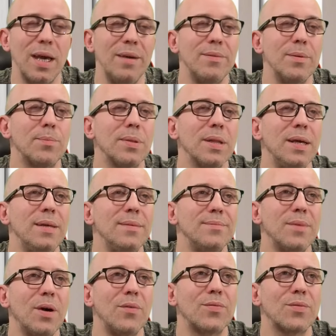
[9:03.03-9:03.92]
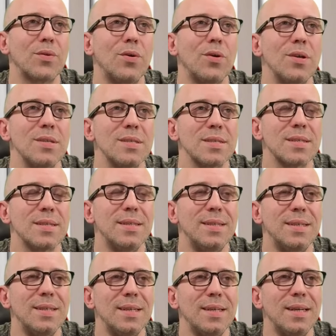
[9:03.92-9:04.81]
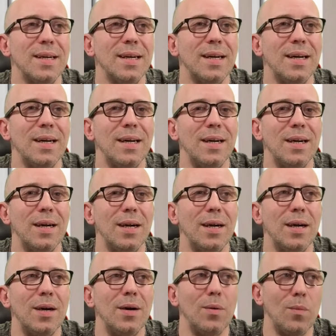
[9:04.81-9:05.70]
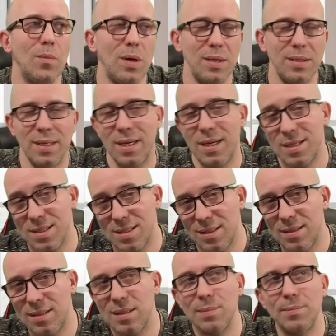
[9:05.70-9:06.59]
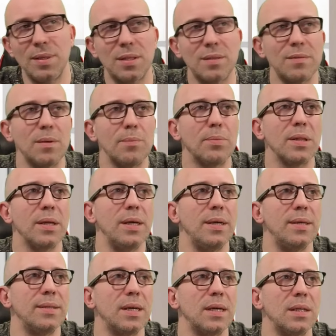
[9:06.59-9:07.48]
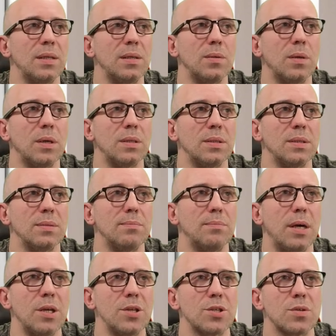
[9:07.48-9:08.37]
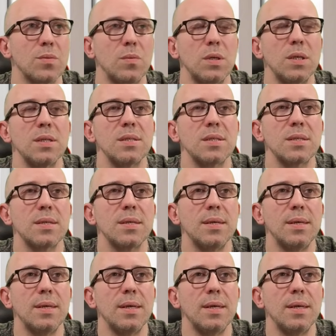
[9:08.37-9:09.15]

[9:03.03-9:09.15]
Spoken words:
have a play, of course. One has a little bit of a play, another one's much worse.